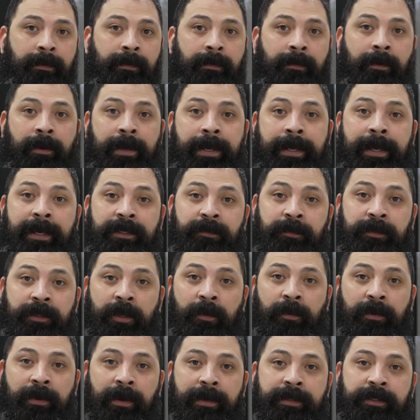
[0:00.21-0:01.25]
All right, hey guys, what's
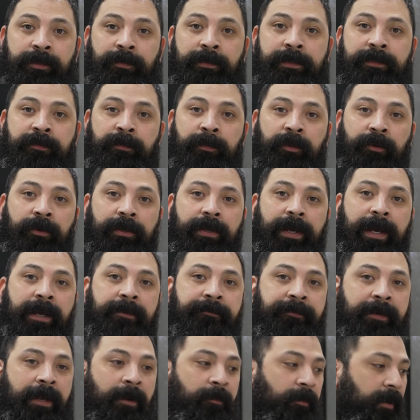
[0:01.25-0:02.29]
going on? It's Chris from the Grid
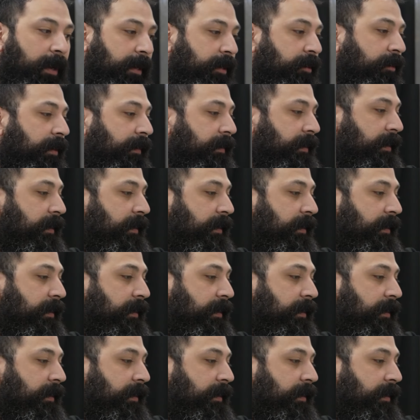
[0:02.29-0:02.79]
Hi-Fi. We're out here at the